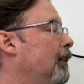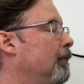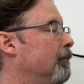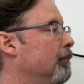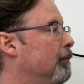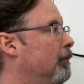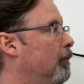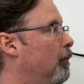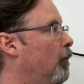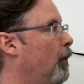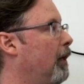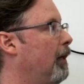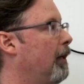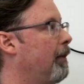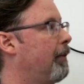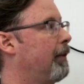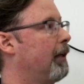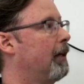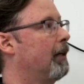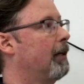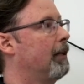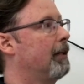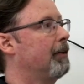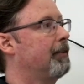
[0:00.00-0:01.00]
it
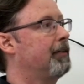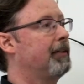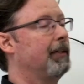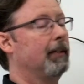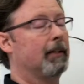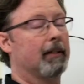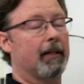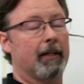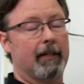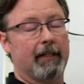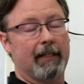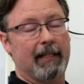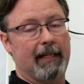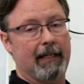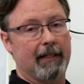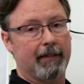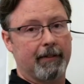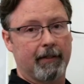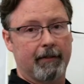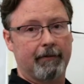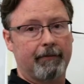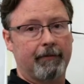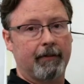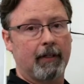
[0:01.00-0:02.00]
with silicone
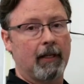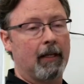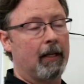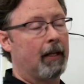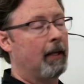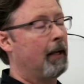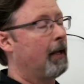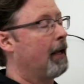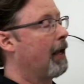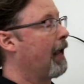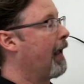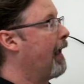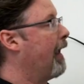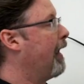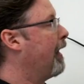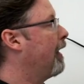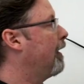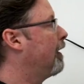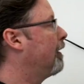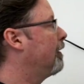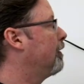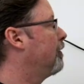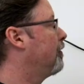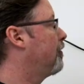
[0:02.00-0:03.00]
adhesive
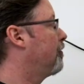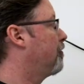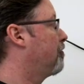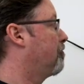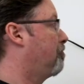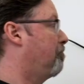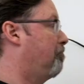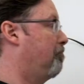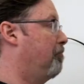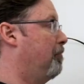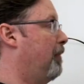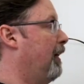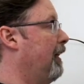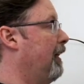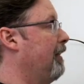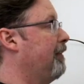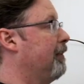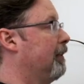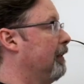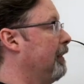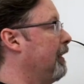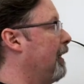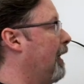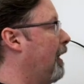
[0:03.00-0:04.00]
and
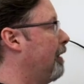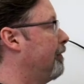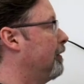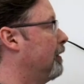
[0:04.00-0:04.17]
basically have